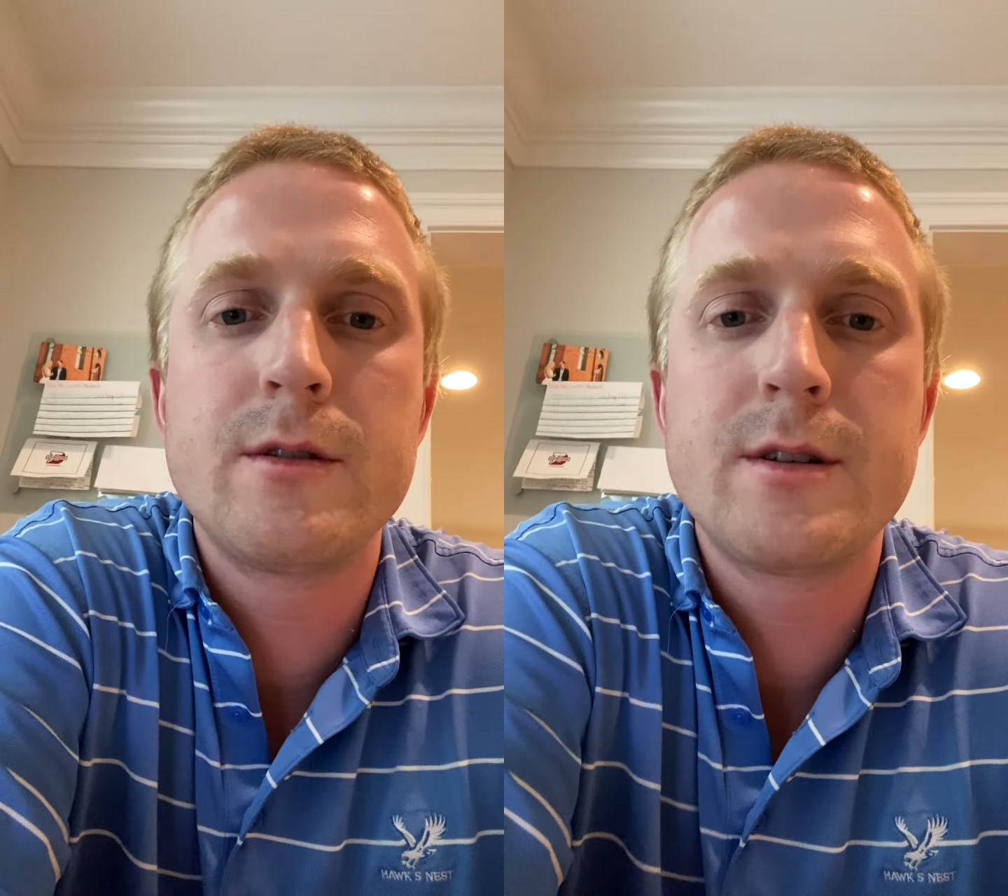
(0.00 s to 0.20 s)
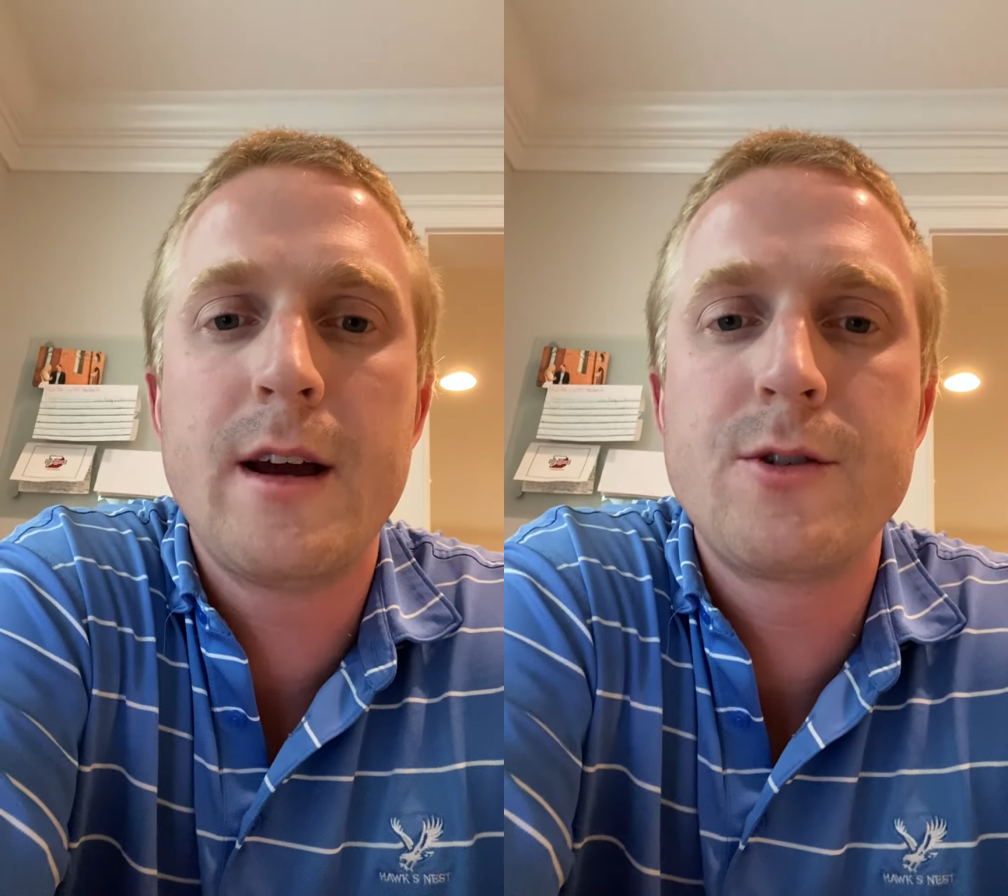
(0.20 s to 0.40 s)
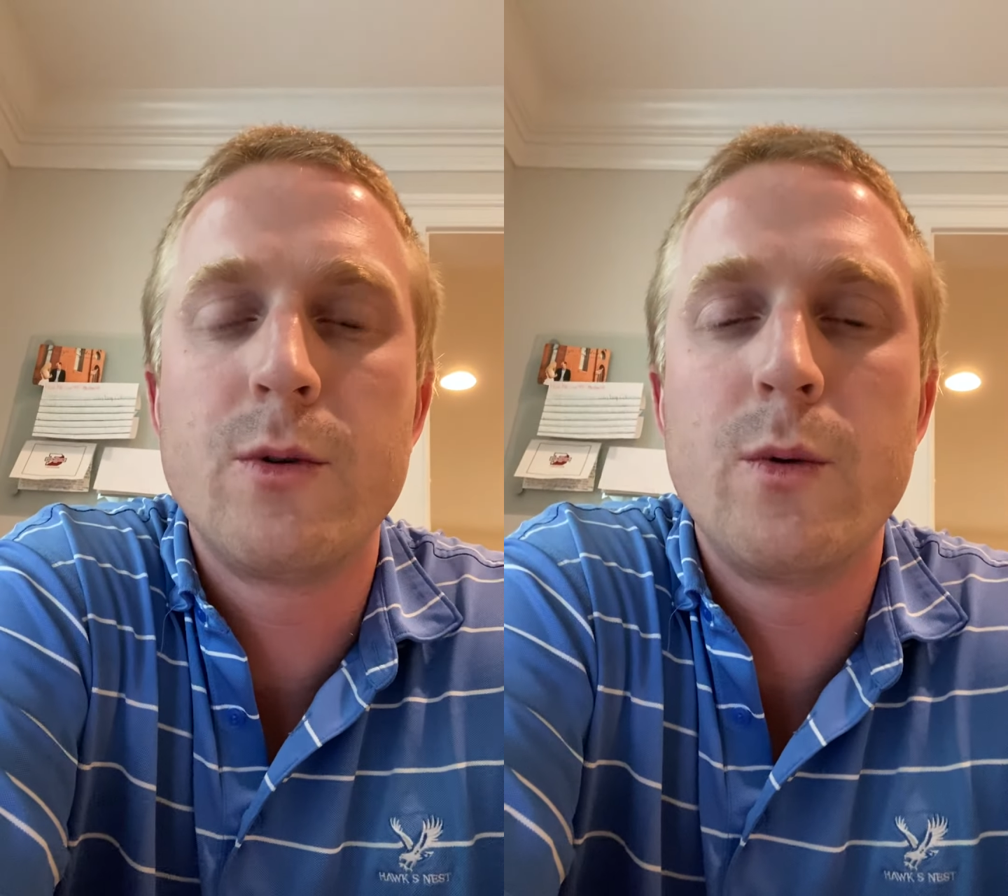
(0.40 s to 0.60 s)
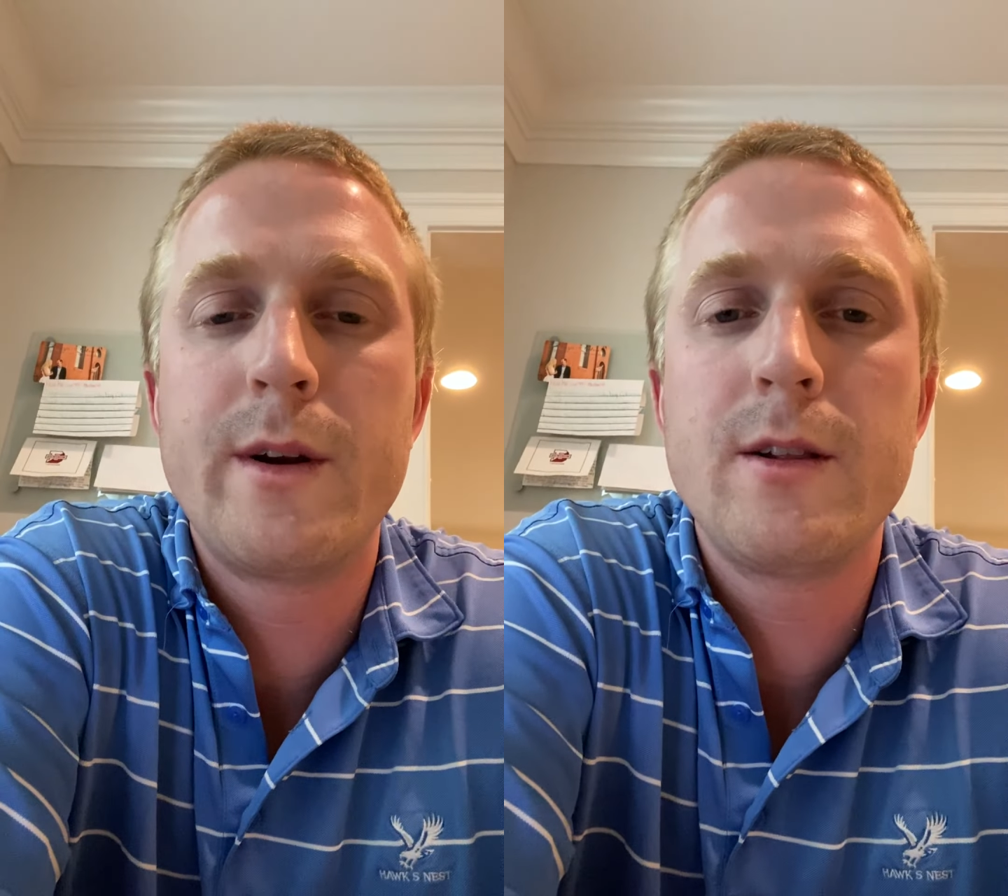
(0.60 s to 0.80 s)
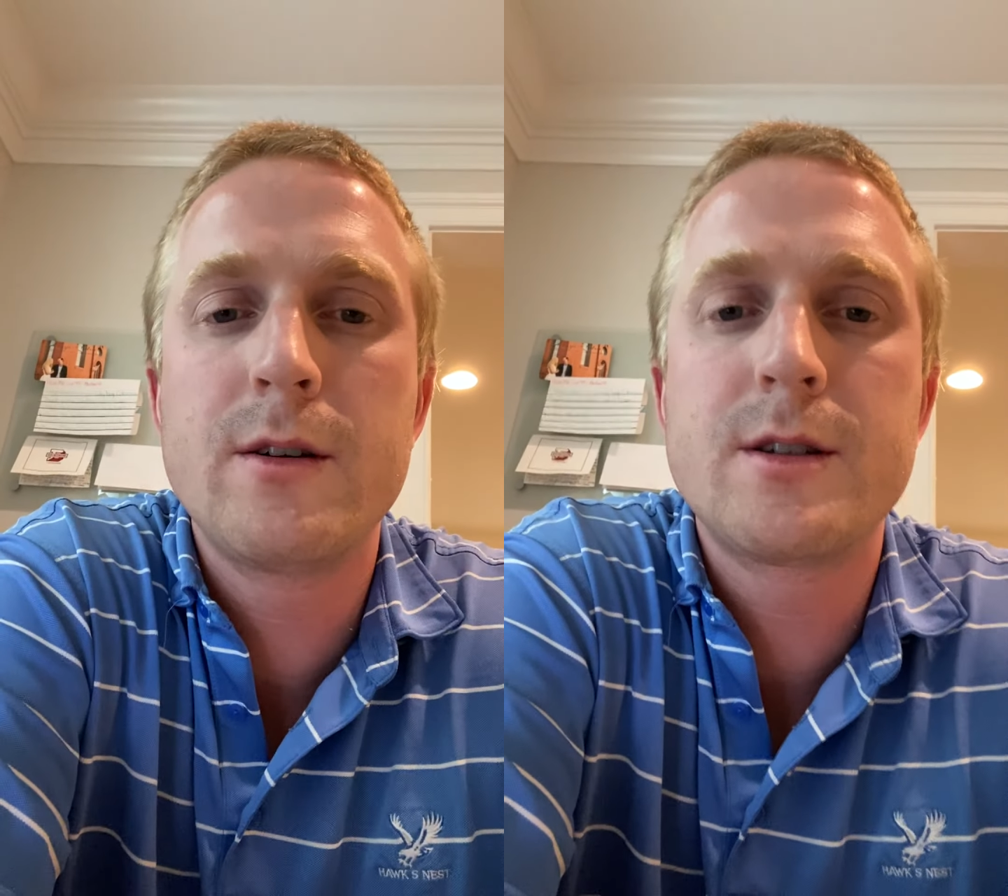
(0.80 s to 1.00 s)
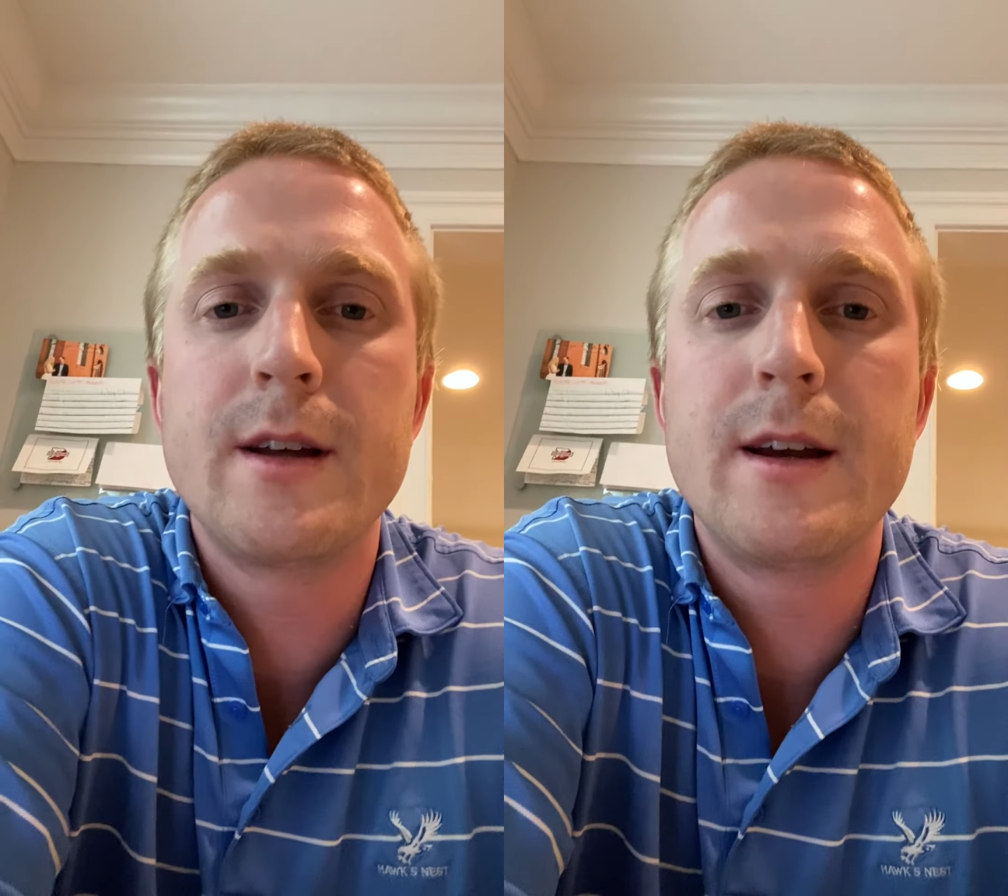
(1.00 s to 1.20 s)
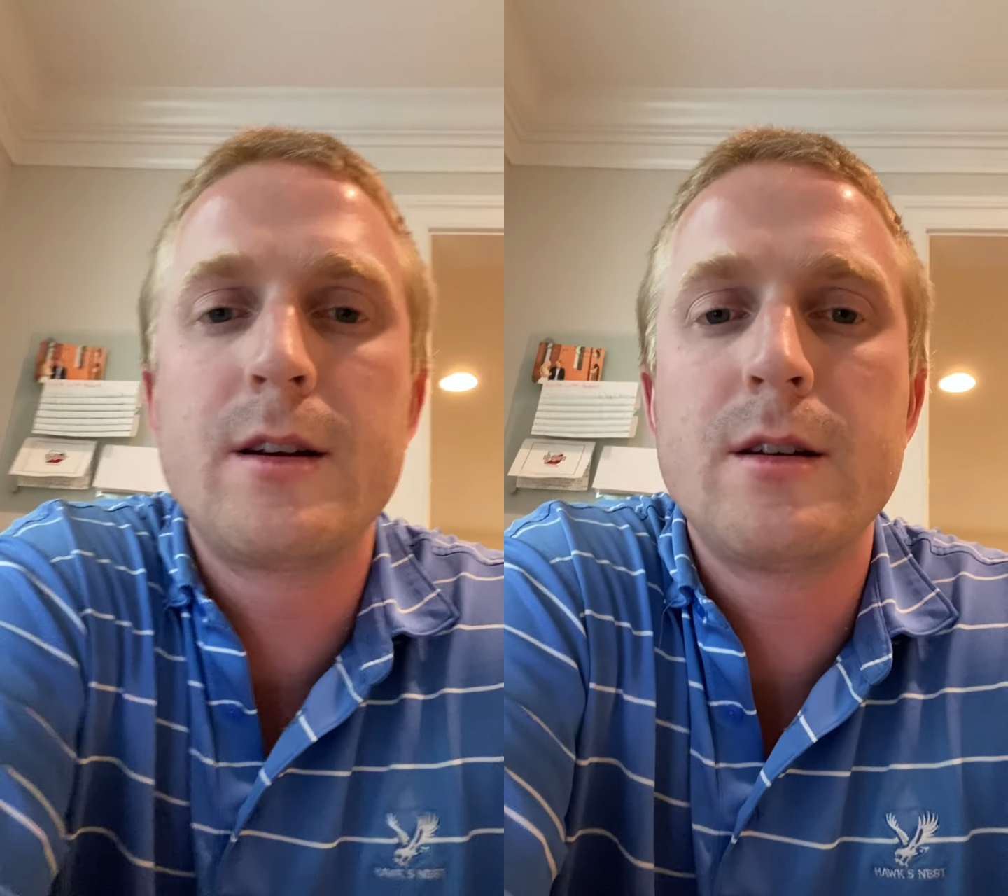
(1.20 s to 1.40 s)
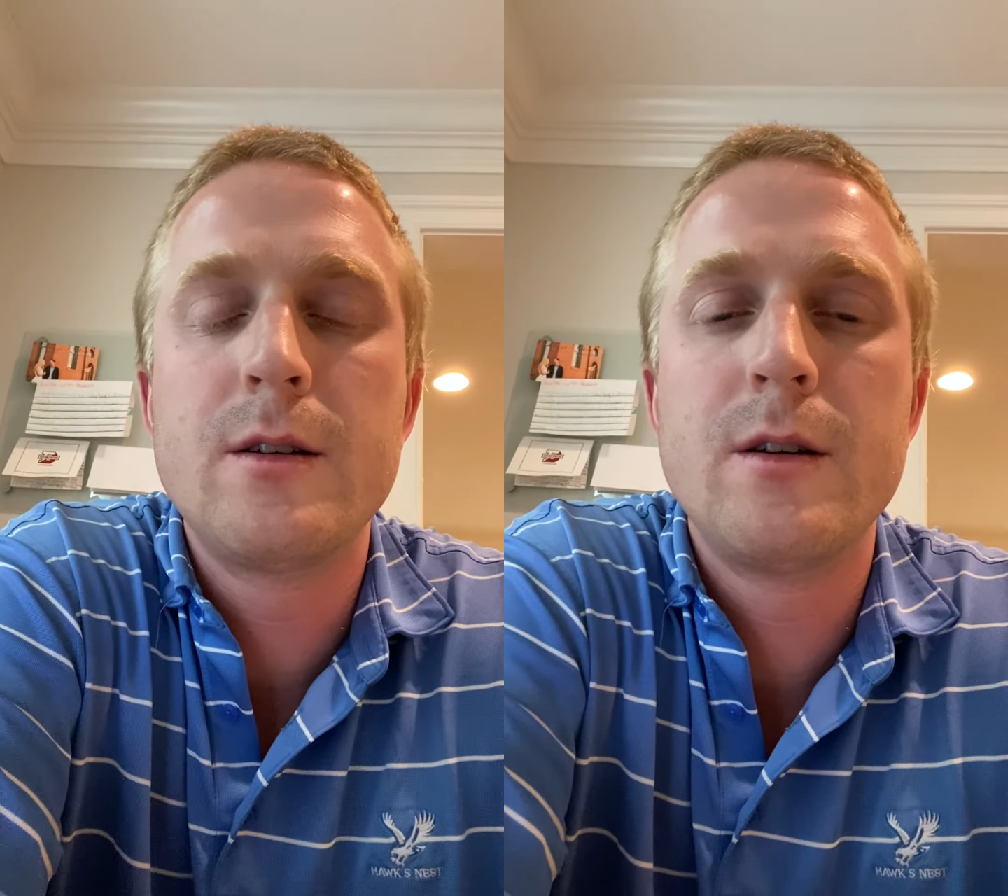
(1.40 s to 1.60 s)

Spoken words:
schedule and what it looks like.